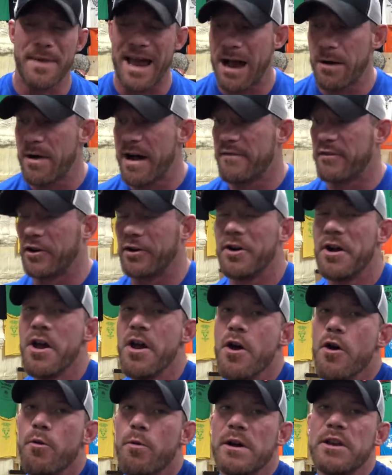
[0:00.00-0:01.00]
However,
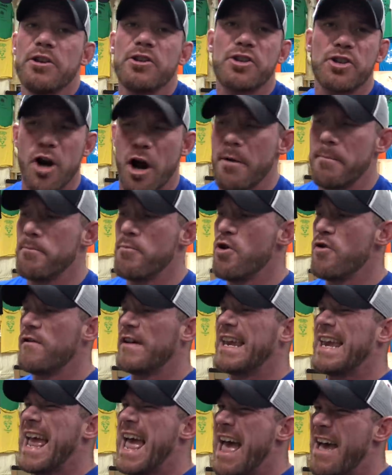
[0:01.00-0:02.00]
when you start
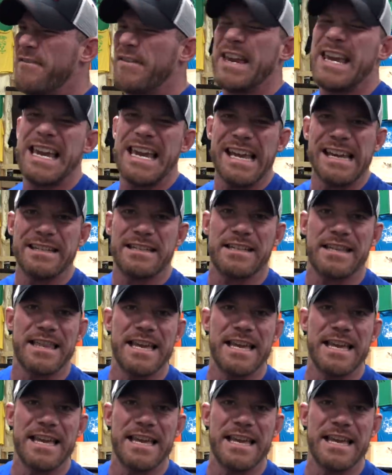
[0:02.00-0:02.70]
moving heavy-ish